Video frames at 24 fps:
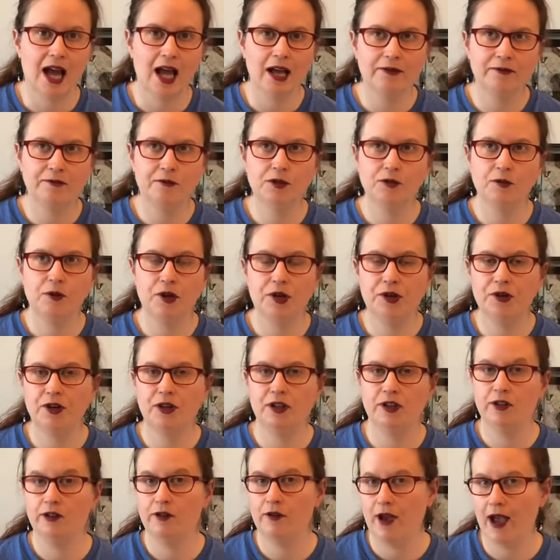I was
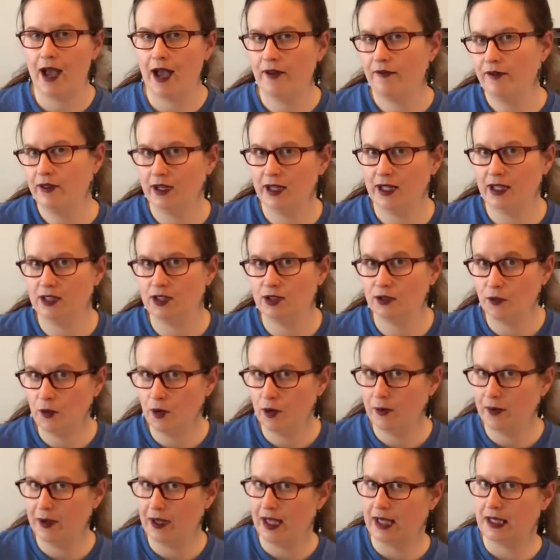wondering, do you have any
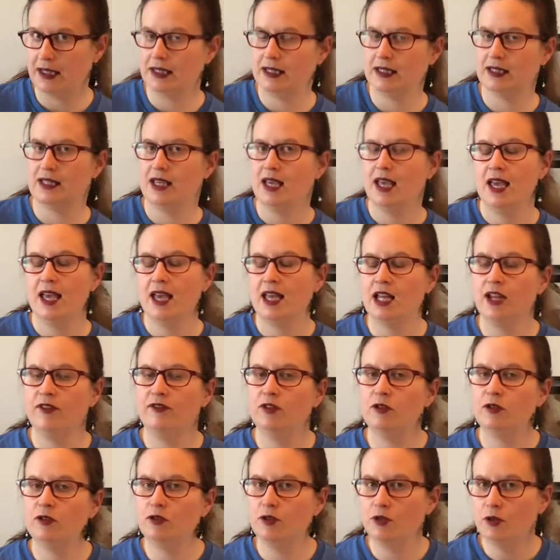scorpions? And if
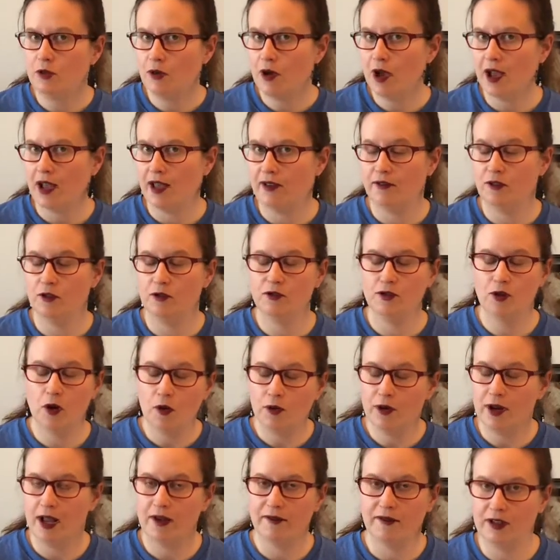you
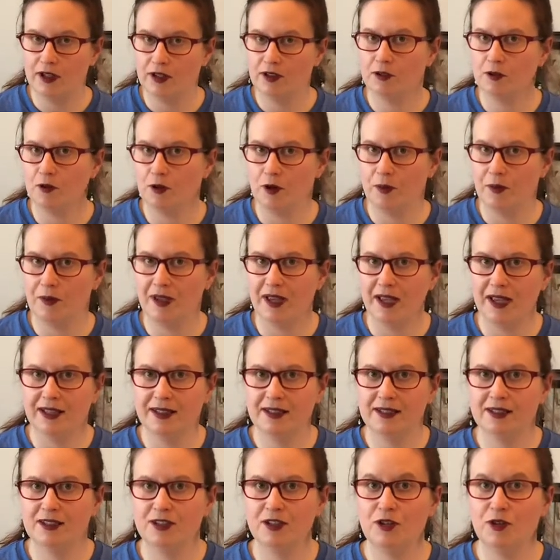don't have any
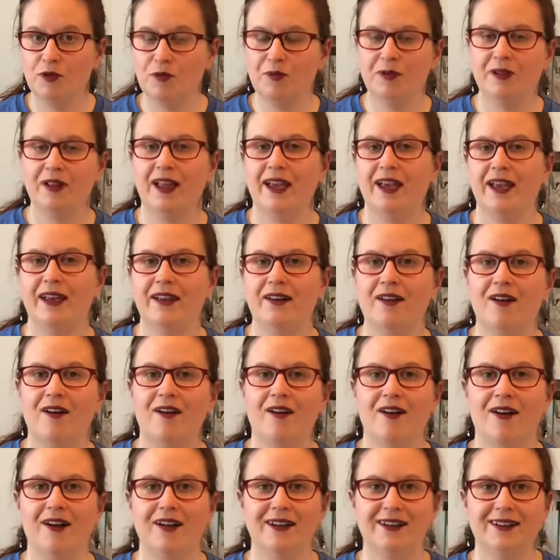scorpions, do you plan
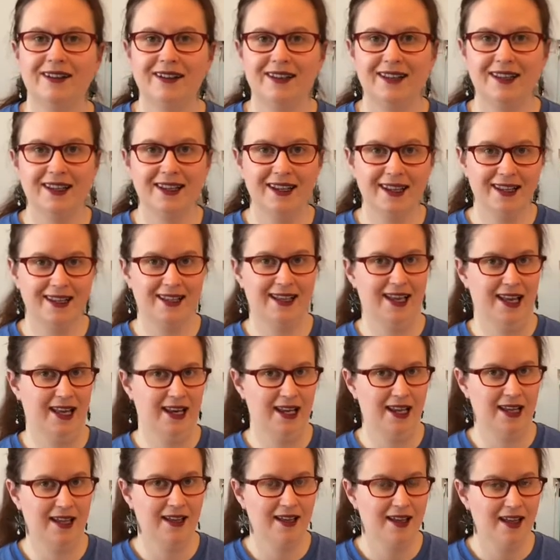on getting
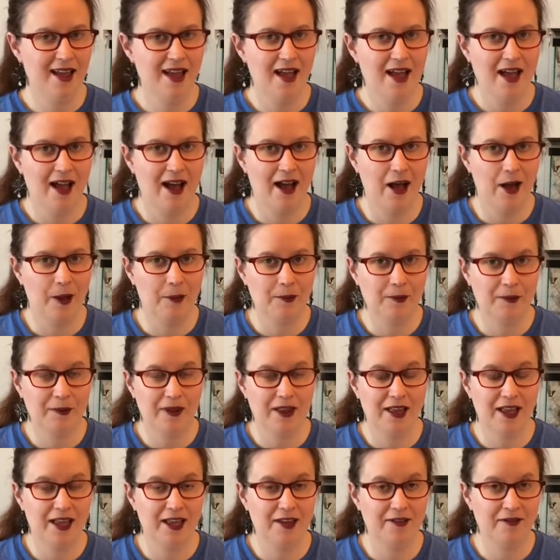any?
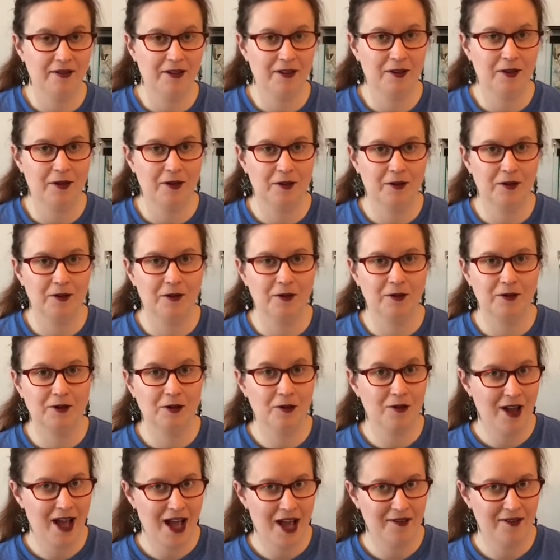If you
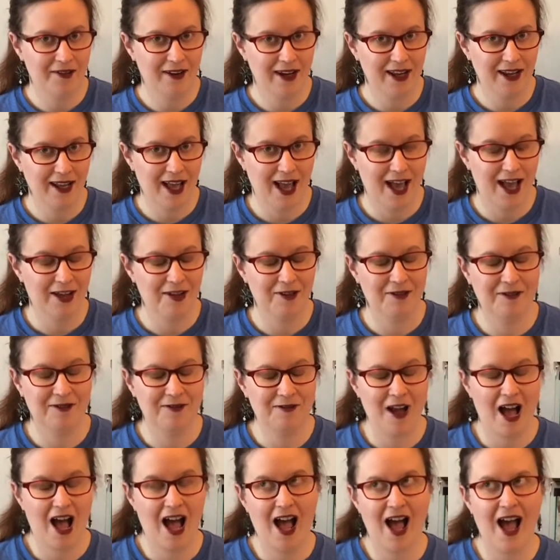don't have any, I
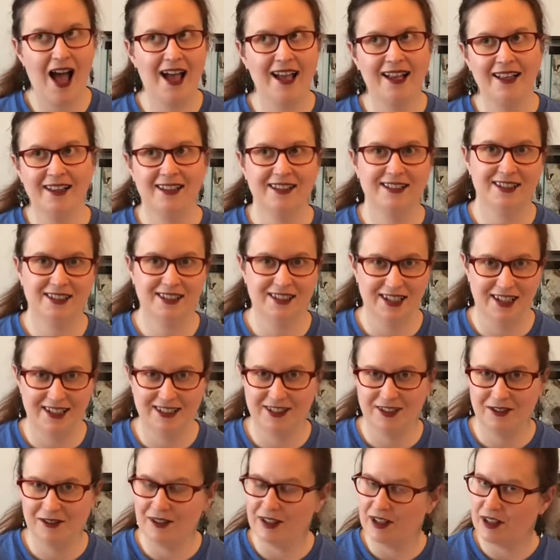highly
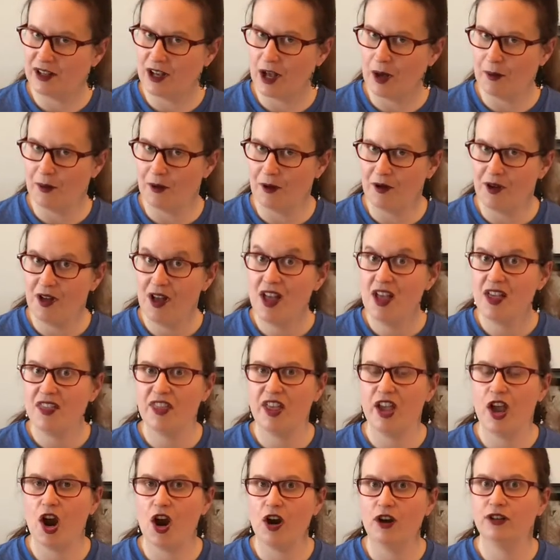suggest you get a couple.
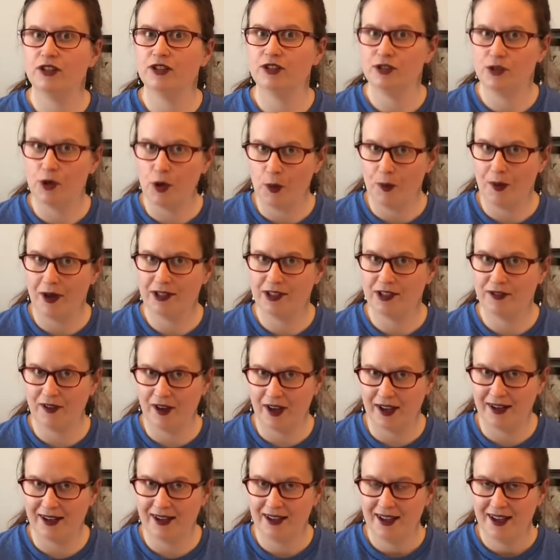They are so much
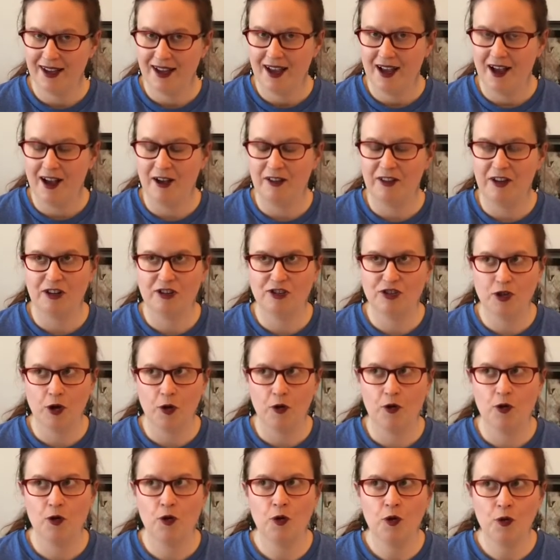fun. They're
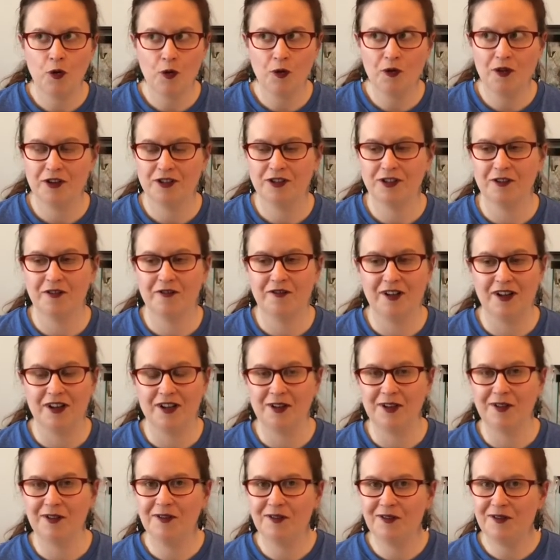so cool, they're so fun
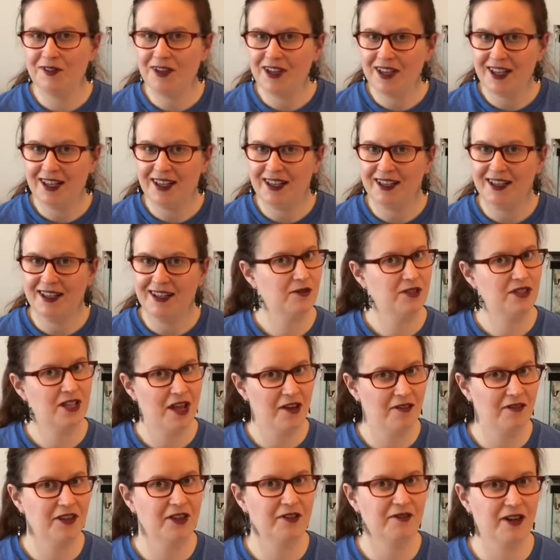to feed.
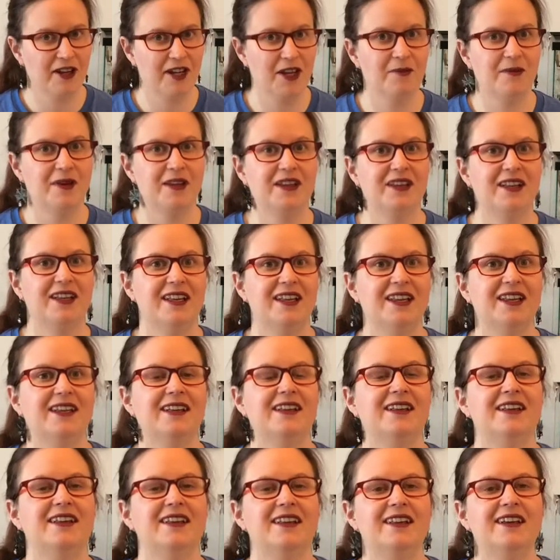Definitely recommend
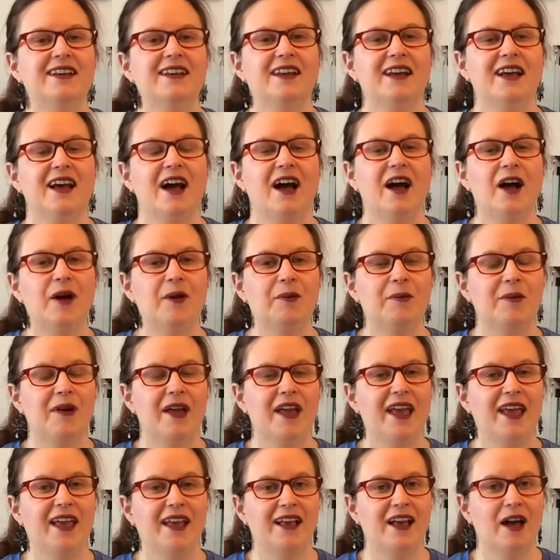getting
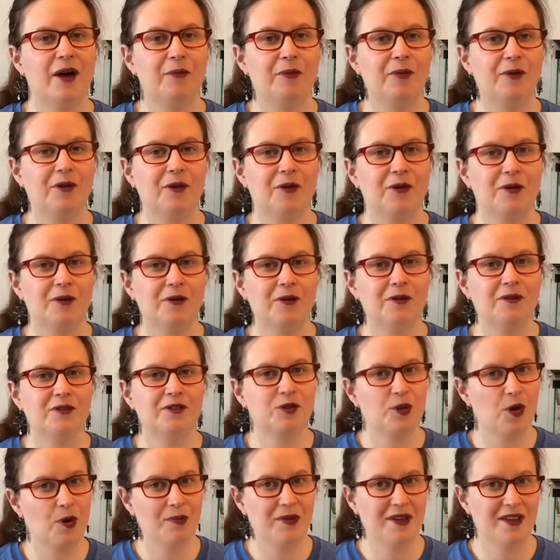a couple
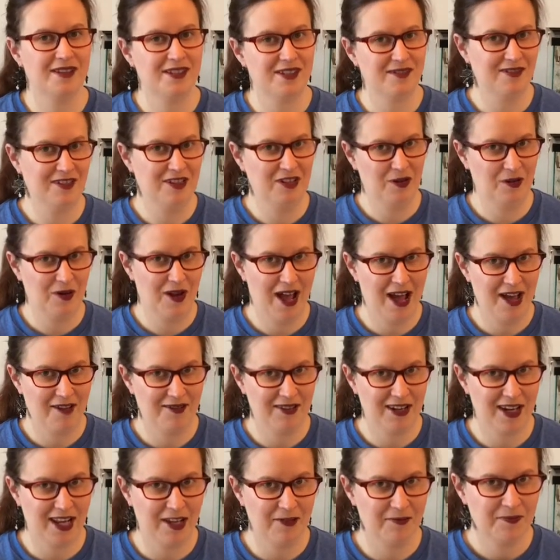scorpions if you don't have
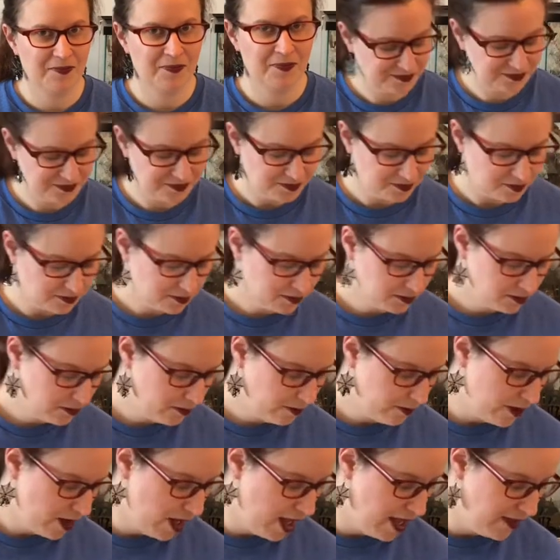any.
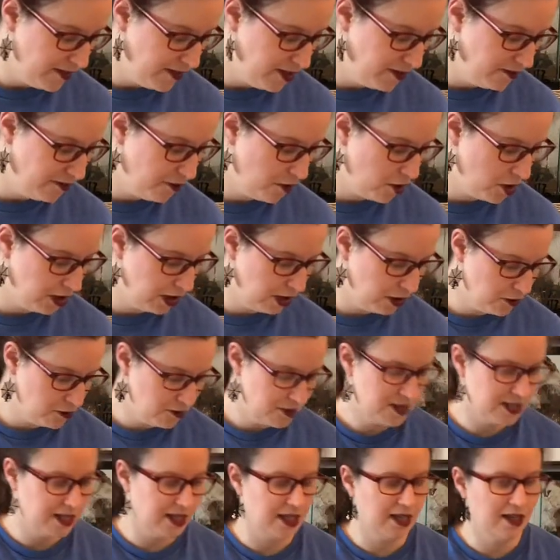And then for
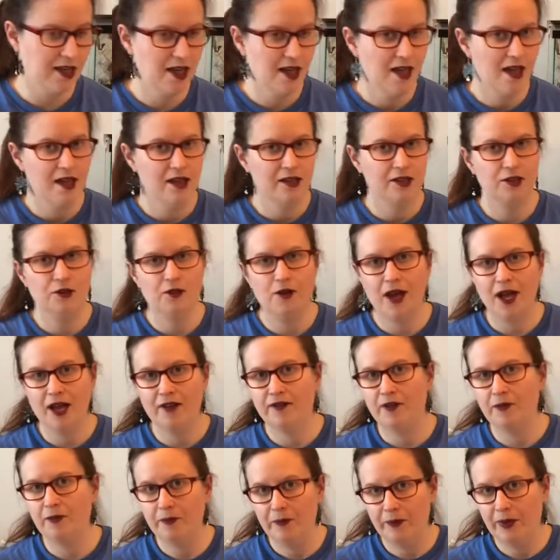Lucy, you
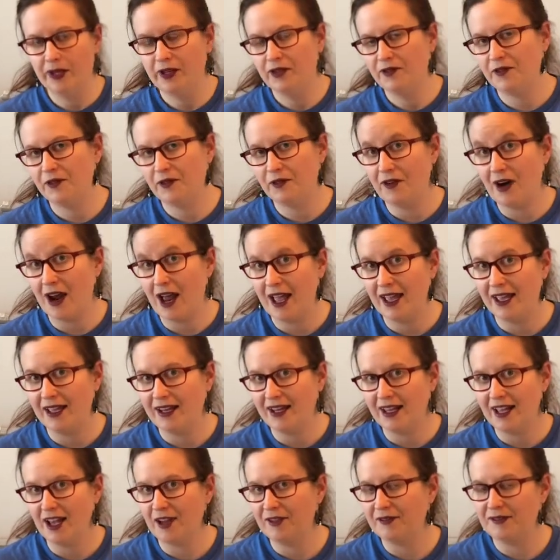have a big
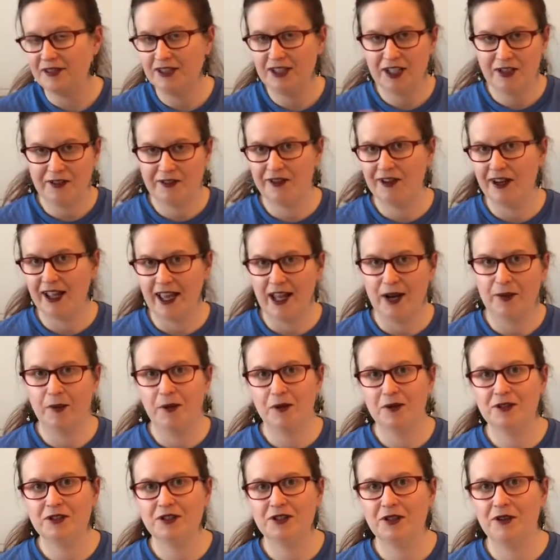variety of different
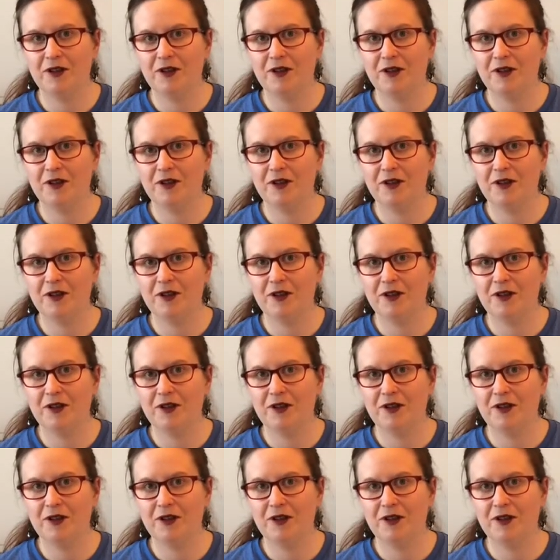animals.